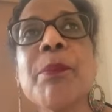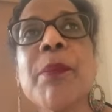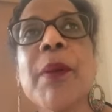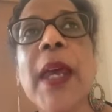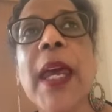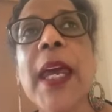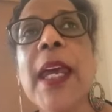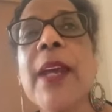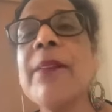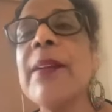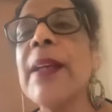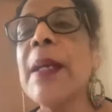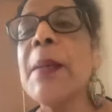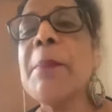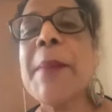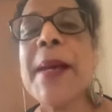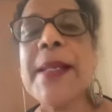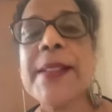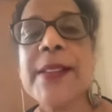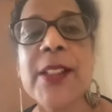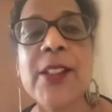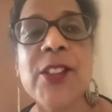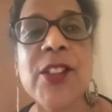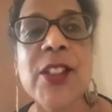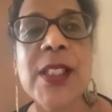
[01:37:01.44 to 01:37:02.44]
hearing
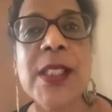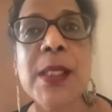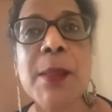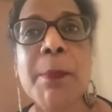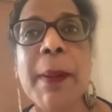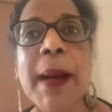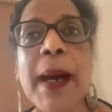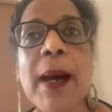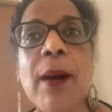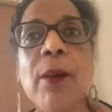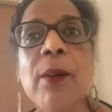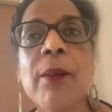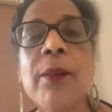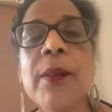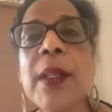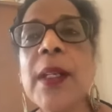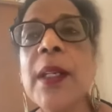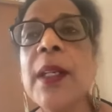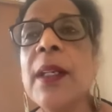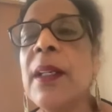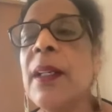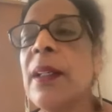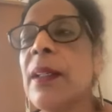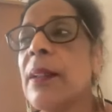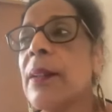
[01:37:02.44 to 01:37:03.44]
messages about,
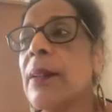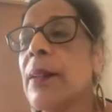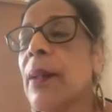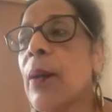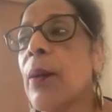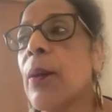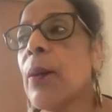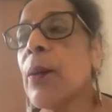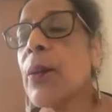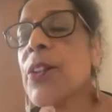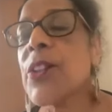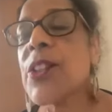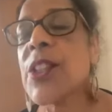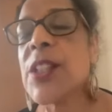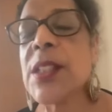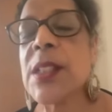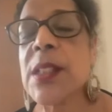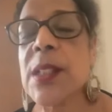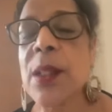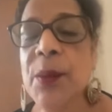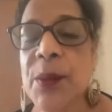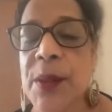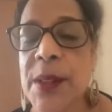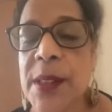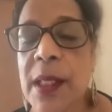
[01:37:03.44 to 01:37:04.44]
oh, she's
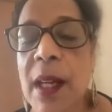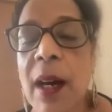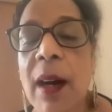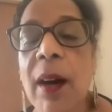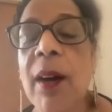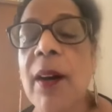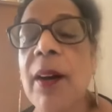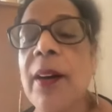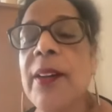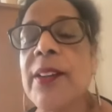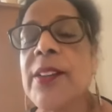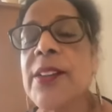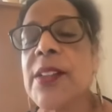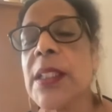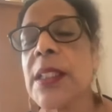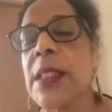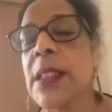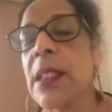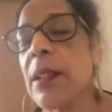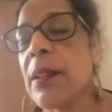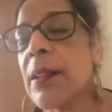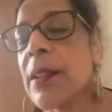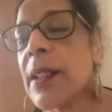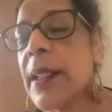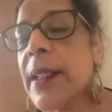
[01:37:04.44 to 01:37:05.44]
so dark, she's
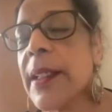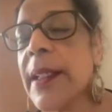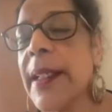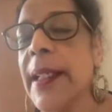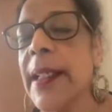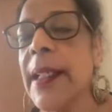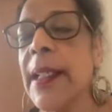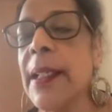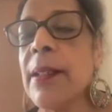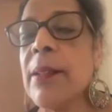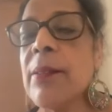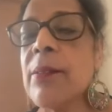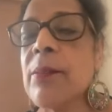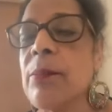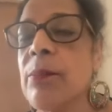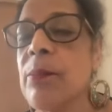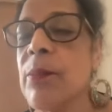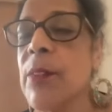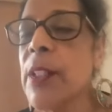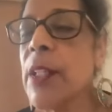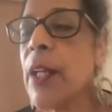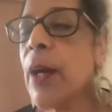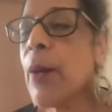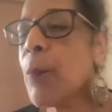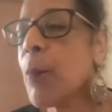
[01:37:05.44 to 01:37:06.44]
ugly,
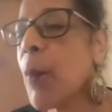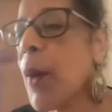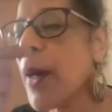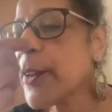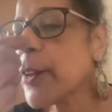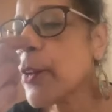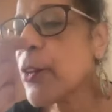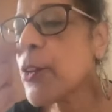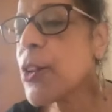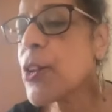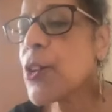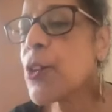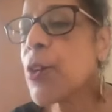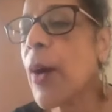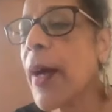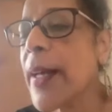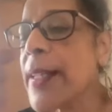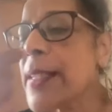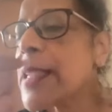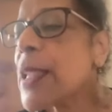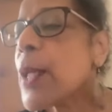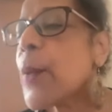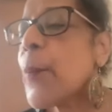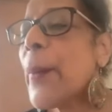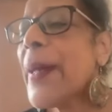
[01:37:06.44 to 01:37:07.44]
you know, why don't you try
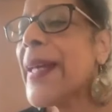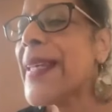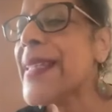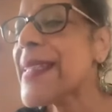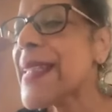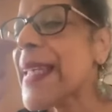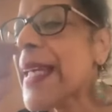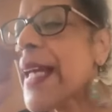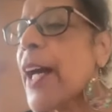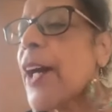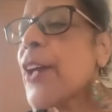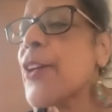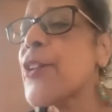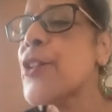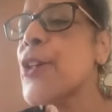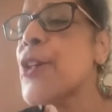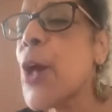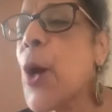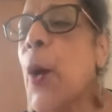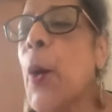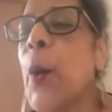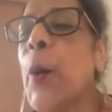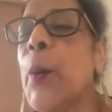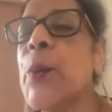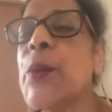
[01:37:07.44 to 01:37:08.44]
squeezing her
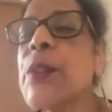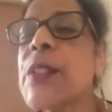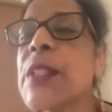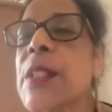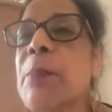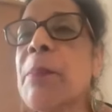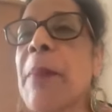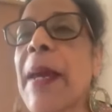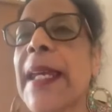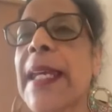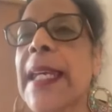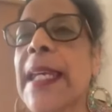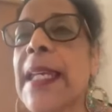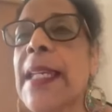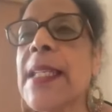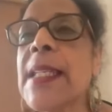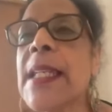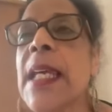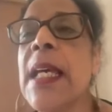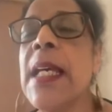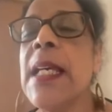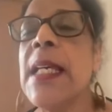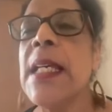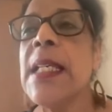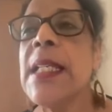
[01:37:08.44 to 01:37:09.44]
nose to make it
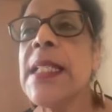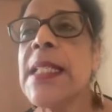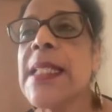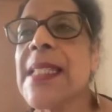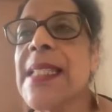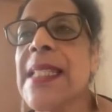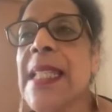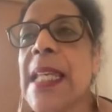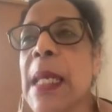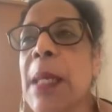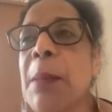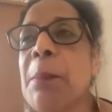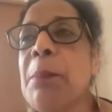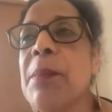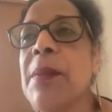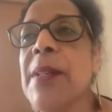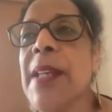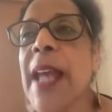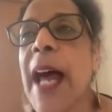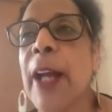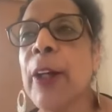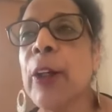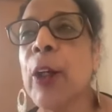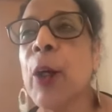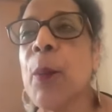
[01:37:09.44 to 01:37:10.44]
seem
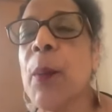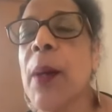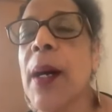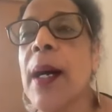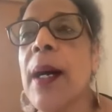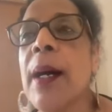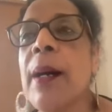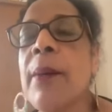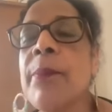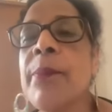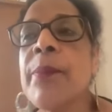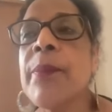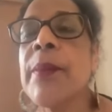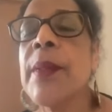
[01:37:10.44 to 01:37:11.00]
narrower?